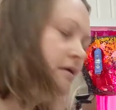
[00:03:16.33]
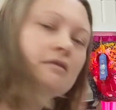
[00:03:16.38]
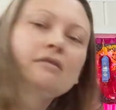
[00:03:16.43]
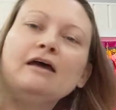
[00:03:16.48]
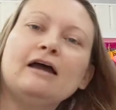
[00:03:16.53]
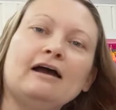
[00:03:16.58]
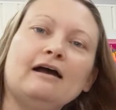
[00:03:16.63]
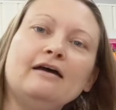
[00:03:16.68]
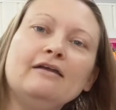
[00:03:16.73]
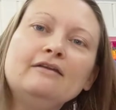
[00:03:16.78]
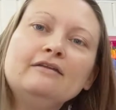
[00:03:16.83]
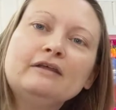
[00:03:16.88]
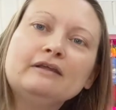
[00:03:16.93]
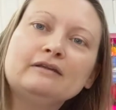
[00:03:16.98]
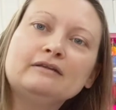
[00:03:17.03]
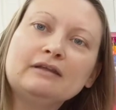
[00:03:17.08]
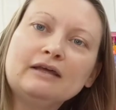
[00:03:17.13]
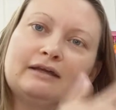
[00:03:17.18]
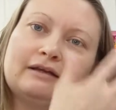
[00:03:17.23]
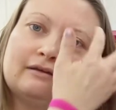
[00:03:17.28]
that, and
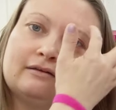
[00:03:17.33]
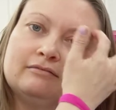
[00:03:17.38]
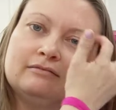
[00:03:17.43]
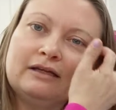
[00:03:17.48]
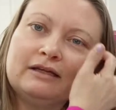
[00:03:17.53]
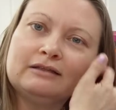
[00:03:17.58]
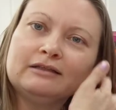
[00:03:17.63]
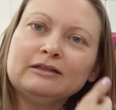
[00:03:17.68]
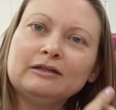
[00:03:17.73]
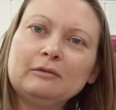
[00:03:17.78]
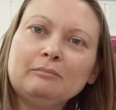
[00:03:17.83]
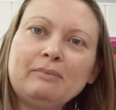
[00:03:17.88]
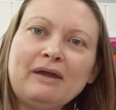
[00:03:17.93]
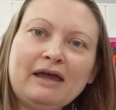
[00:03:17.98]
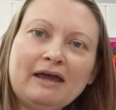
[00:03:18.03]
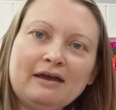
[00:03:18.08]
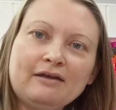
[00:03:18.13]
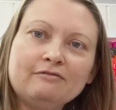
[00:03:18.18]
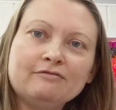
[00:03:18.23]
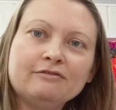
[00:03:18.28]
then like a little
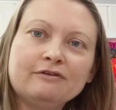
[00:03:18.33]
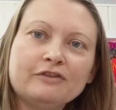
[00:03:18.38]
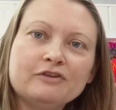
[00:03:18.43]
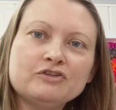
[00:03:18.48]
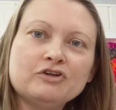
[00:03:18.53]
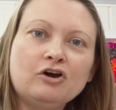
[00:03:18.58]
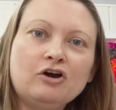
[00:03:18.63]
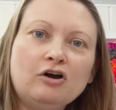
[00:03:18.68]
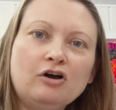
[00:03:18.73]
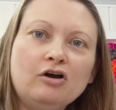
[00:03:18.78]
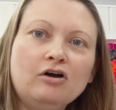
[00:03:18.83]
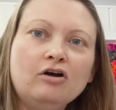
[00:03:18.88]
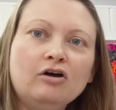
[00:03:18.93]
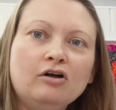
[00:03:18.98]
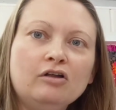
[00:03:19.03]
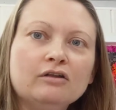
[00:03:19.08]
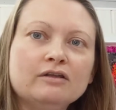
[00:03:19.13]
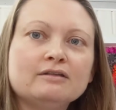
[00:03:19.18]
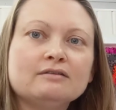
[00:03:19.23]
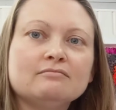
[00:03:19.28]
pet for the
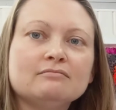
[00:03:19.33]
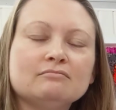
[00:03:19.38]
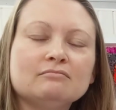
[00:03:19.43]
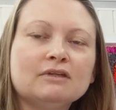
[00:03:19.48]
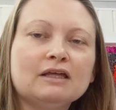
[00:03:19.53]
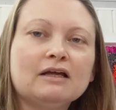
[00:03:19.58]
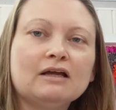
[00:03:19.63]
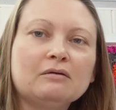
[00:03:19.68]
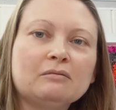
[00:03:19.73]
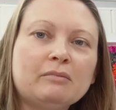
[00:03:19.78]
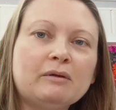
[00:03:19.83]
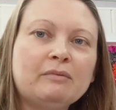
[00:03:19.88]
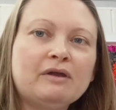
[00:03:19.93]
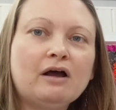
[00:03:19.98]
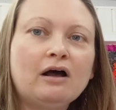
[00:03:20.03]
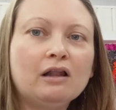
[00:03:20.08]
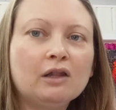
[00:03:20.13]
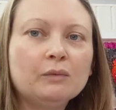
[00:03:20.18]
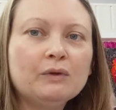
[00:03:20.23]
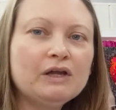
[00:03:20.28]
doll, and like maybe a
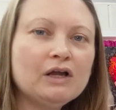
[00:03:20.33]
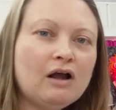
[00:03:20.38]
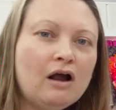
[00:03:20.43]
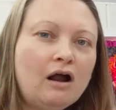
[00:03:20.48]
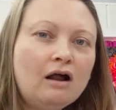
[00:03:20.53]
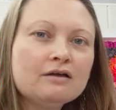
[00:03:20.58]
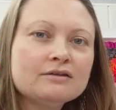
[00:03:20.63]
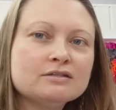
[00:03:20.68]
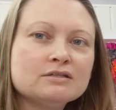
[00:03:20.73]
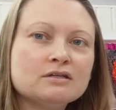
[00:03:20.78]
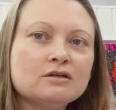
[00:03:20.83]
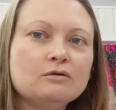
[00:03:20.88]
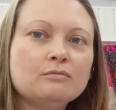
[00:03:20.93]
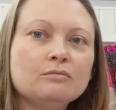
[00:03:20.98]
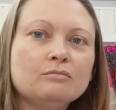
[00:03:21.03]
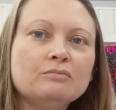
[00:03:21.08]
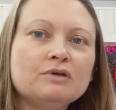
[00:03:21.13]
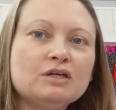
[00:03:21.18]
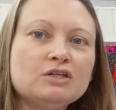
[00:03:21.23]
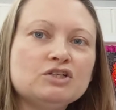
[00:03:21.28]
Halloween costume
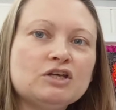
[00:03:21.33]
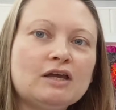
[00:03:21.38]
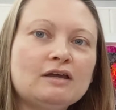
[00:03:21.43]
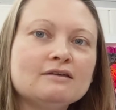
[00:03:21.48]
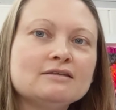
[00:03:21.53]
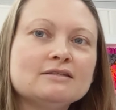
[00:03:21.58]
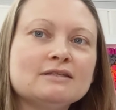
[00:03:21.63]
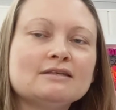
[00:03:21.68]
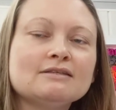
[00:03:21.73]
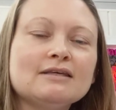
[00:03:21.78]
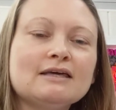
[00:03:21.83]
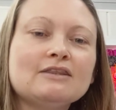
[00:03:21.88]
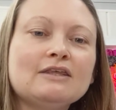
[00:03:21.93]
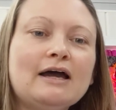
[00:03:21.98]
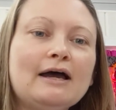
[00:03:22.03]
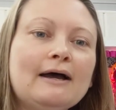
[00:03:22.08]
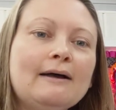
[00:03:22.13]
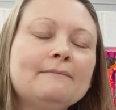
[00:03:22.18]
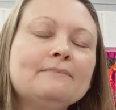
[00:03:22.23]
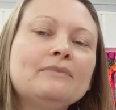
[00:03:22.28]
and PJs, things like
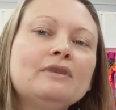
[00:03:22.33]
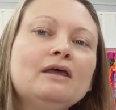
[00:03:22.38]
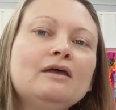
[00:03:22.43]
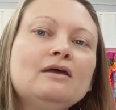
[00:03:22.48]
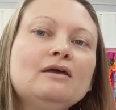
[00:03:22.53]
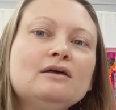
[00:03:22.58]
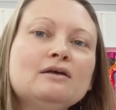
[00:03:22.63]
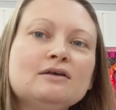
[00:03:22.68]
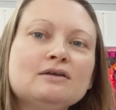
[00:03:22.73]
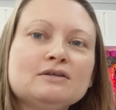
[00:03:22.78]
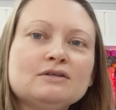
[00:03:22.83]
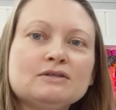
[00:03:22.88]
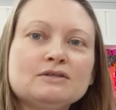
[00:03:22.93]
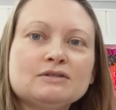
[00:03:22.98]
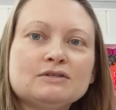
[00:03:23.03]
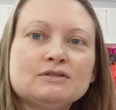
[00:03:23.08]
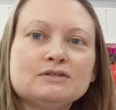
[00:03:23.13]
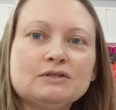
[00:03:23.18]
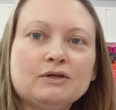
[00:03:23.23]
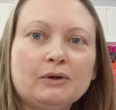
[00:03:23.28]
that.
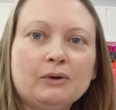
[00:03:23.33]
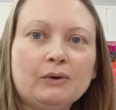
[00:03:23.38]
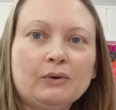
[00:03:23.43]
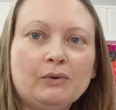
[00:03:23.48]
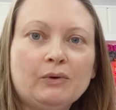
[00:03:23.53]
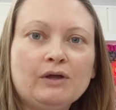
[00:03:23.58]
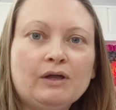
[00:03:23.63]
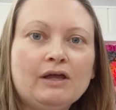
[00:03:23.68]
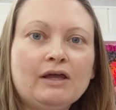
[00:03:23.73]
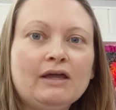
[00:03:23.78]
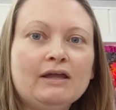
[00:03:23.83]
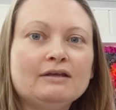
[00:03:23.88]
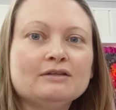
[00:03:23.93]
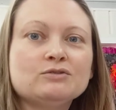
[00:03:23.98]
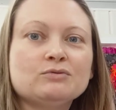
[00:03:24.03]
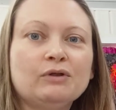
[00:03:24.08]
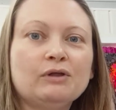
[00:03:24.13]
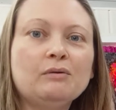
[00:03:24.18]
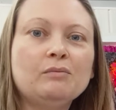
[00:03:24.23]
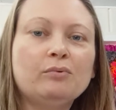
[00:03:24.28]
So, and
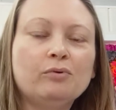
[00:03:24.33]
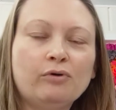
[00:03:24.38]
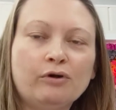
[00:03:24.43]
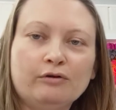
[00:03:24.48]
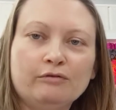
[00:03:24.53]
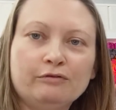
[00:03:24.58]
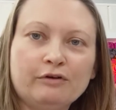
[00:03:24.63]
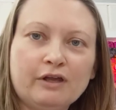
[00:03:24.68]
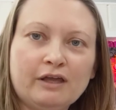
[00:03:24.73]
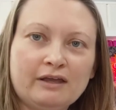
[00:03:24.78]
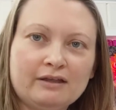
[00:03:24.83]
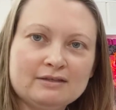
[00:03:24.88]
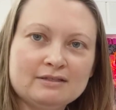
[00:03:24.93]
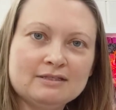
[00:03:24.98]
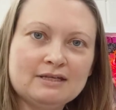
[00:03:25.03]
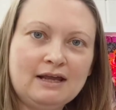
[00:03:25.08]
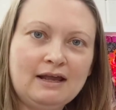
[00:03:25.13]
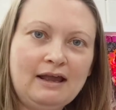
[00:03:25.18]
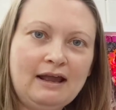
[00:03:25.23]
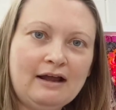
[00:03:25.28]
it's really important for
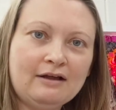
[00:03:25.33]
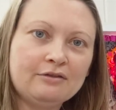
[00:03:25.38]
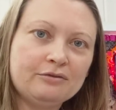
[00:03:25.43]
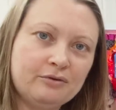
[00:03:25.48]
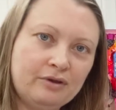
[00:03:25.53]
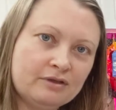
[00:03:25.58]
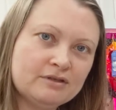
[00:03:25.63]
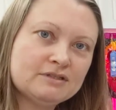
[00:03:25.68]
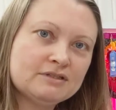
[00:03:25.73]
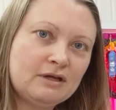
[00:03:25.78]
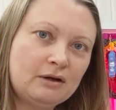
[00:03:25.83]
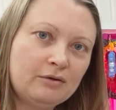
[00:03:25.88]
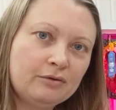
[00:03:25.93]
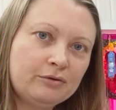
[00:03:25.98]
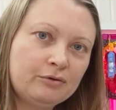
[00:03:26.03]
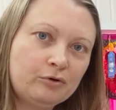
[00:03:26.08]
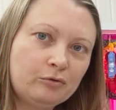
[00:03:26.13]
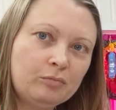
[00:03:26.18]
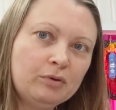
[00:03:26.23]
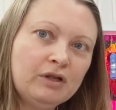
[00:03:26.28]
kids to act things out
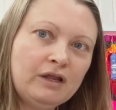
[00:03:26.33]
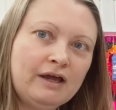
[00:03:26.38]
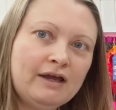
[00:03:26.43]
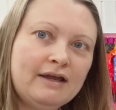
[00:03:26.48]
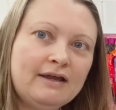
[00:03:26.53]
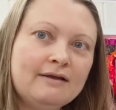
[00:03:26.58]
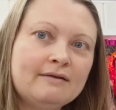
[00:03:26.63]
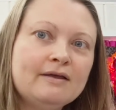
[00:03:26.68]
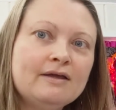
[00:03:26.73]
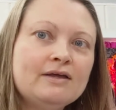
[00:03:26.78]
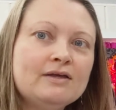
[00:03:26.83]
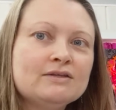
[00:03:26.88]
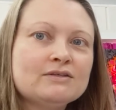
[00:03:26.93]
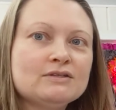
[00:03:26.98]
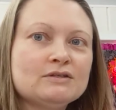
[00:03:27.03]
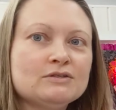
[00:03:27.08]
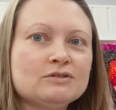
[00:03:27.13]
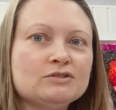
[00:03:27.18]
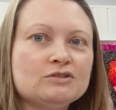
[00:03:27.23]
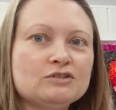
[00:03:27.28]
through play.
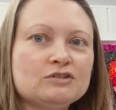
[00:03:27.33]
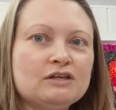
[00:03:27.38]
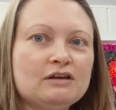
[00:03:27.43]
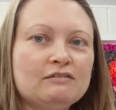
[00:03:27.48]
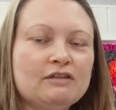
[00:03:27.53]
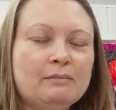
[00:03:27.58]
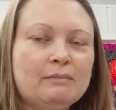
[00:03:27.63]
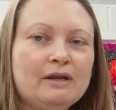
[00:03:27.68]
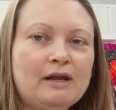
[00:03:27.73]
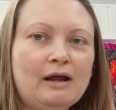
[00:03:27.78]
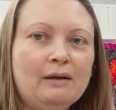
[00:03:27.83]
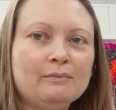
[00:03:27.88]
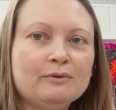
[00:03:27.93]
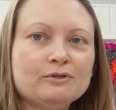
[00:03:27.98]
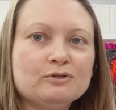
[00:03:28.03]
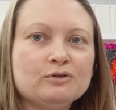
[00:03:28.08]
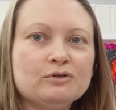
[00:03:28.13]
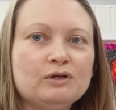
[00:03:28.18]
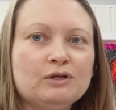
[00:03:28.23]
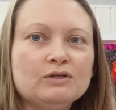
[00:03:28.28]
So this will just give them an
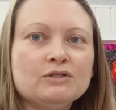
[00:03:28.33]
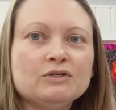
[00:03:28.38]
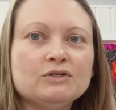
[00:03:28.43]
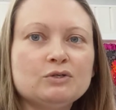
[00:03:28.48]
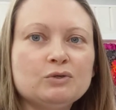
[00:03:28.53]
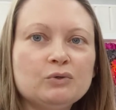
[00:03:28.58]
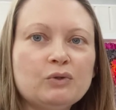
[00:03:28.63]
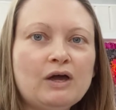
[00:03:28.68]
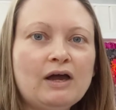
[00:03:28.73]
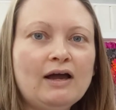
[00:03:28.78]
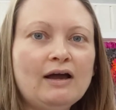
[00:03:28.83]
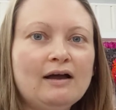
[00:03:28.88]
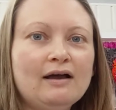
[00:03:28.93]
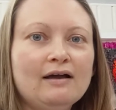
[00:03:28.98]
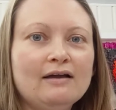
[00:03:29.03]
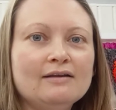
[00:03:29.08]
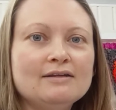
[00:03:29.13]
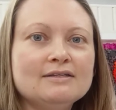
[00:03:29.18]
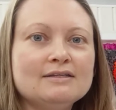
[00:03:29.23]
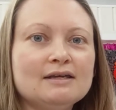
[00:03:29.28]
opportunity to do
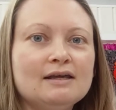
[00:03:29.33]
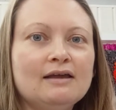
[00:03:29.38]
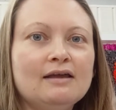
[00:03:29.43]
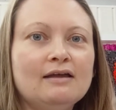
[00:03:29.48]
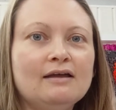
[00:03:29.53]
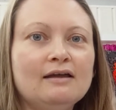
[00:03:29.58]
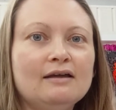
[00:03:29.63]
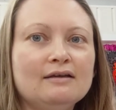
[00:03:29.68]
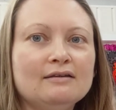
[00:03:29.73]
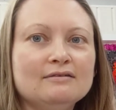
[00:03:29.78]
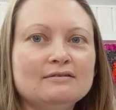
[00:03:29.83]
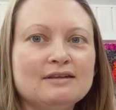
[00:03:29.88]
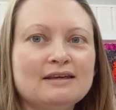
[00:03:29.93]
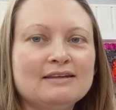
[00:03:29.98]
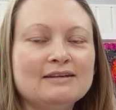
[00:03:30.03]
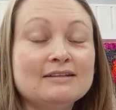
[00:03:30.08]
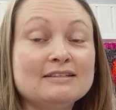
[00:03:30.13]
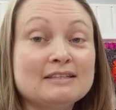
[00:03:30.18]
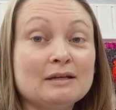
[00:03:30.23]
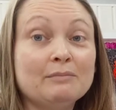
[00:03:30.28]
that, and
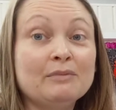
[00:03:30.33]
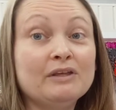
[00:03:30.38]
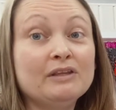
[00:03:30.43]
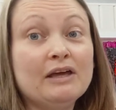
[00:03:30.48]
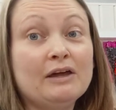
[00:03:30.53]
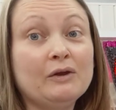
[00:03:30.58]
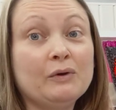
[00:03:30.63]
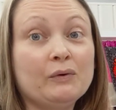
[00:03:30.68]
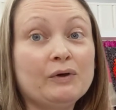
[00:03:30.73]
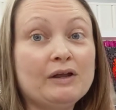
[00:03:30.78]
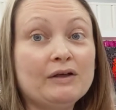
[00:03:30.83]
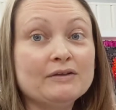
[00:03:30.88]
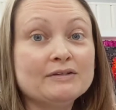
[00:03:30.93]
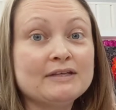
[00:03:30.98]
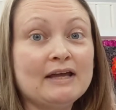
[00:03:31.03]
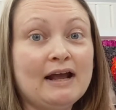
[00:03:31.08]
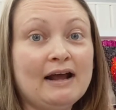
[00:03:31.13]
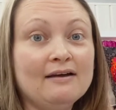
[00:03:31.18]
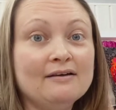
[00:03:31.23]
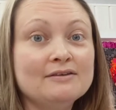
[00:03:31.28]
it's something that no one else
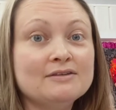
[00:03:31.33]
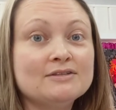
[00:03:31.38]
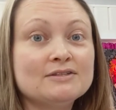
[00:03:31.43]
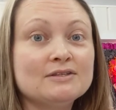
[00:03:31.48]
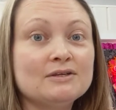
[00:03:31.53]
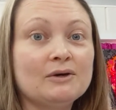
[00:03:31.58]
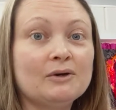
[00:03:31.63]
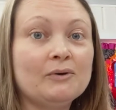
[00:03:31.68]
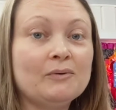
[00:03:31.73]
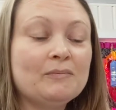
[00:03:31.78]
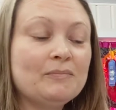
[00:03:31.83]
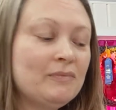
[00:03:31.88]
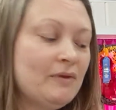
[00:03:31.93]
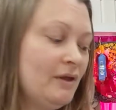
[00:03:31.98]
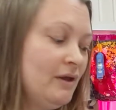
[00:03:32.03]
has. So